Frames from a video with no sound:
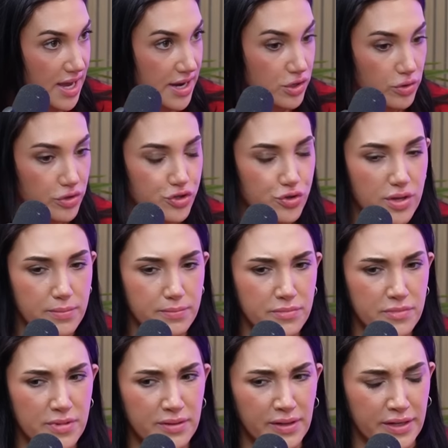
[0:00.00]
And you could do them
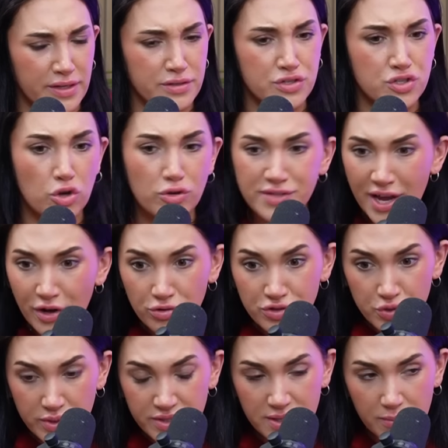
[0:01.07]
like Soul Cycle's
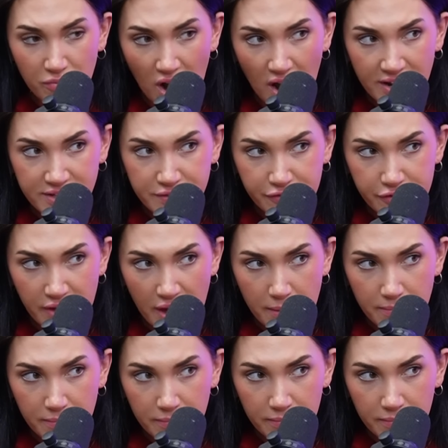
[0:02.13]
doing some rides for them.